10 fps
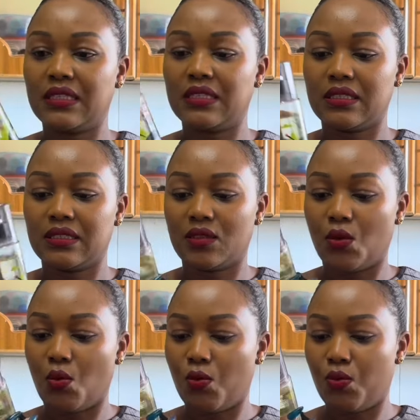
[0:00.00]
this is
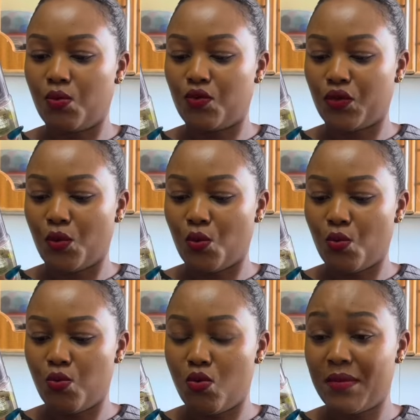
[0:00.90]
the for the
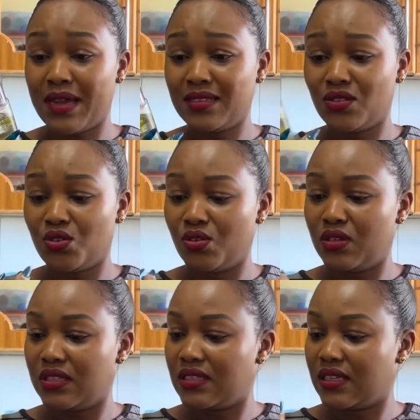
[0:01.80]
woman though
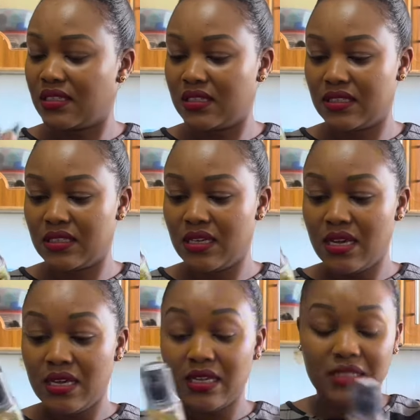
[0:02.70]
it doesn't
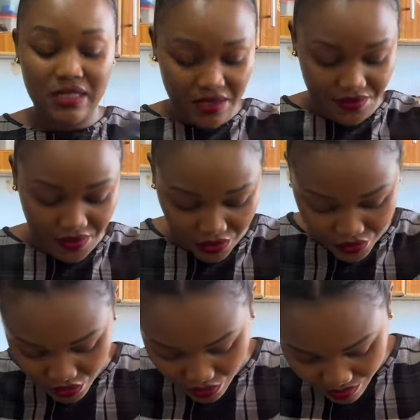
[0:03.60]
it's different
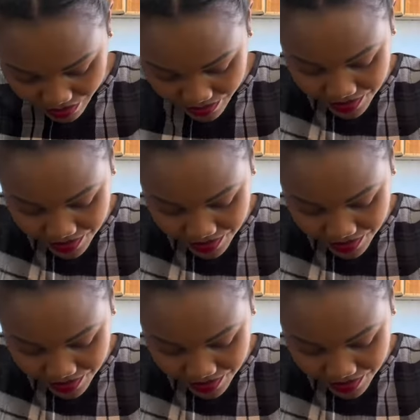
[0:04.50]
from